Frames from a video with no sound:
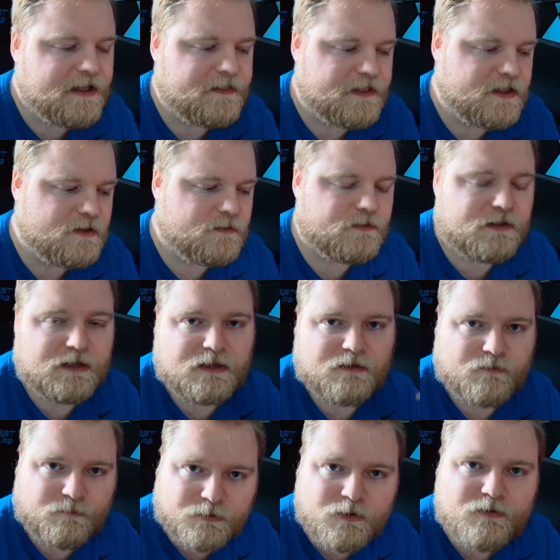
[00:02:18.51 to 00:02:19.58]
the
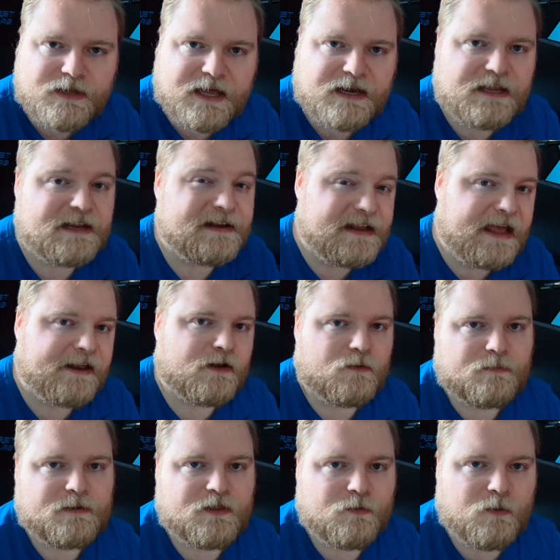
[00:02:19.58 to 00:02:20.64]
Blue Yeti Nano
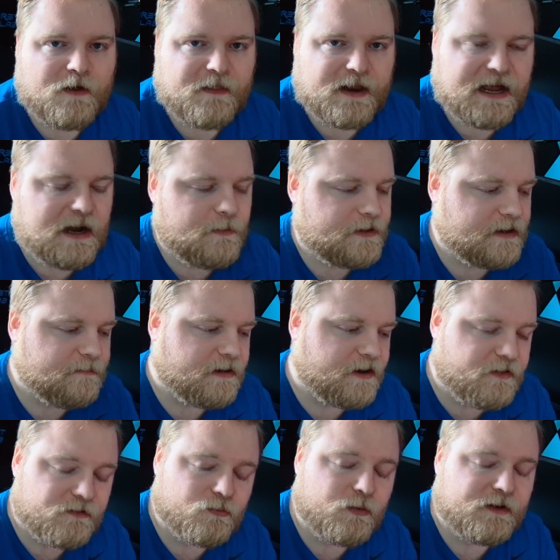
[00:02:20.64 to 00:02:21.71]
would be the one that I would compare
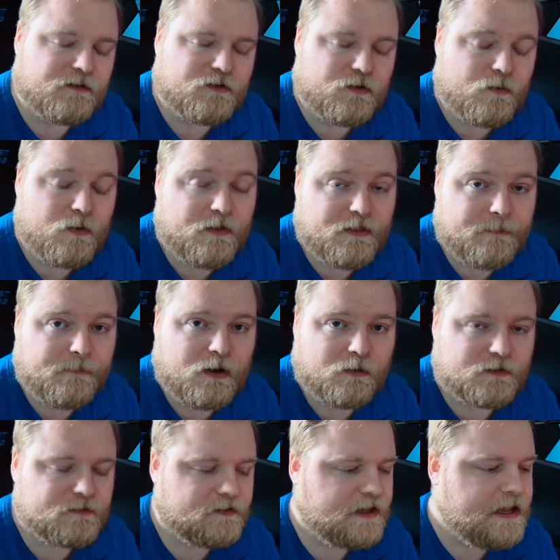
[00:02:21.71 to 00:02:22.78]
this one to the
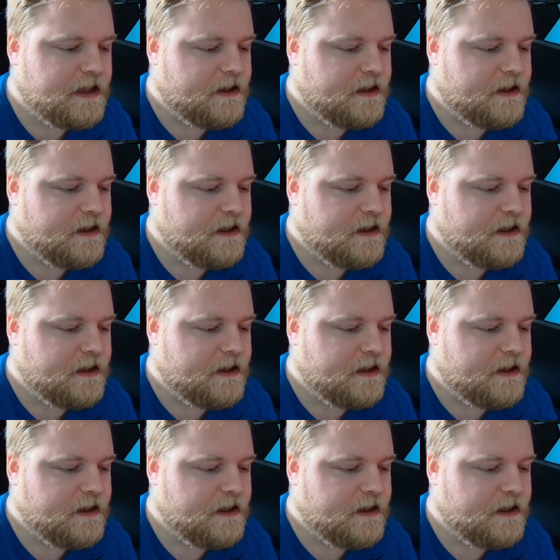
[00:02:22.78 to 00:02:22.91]
most.